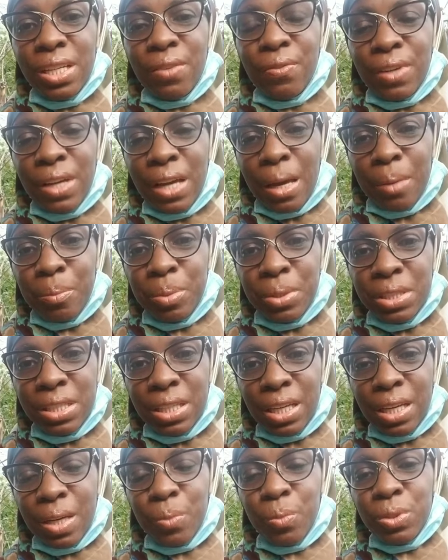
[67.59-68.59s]
The VIP
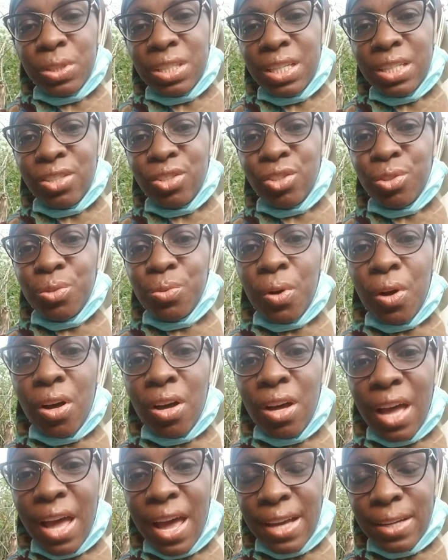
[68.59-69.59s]
ticket, which gets you
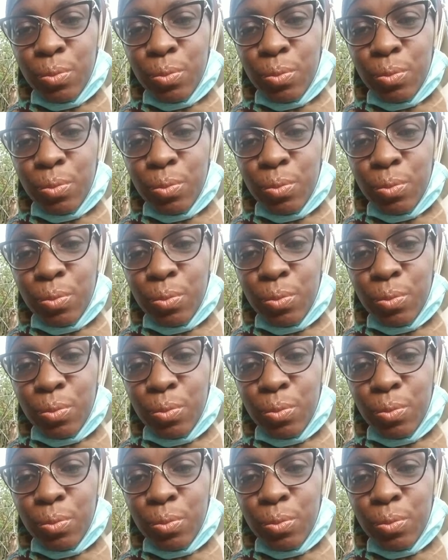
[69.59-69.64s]
well,